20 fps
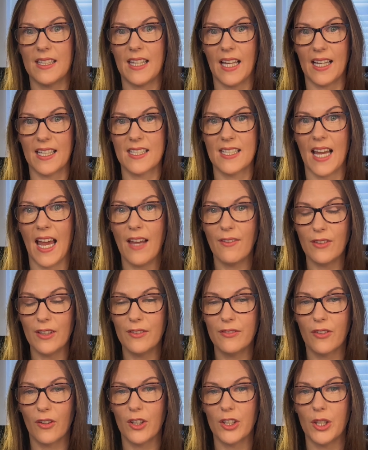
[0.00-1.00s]
that heavy
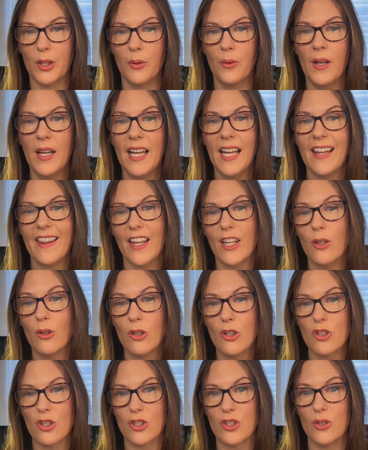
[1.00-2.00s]
for you, then you
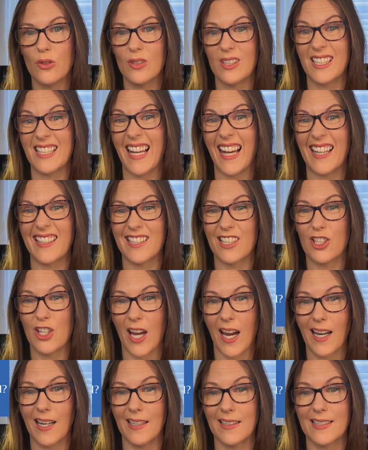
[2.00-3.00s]
can just use this as a
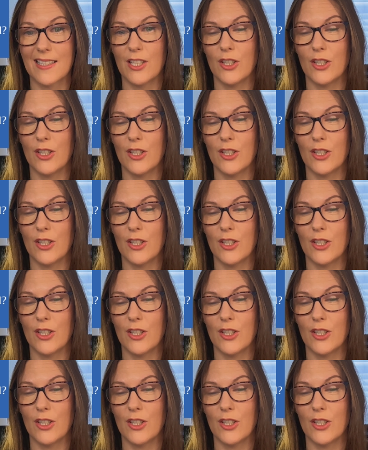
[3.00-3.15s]
checklist.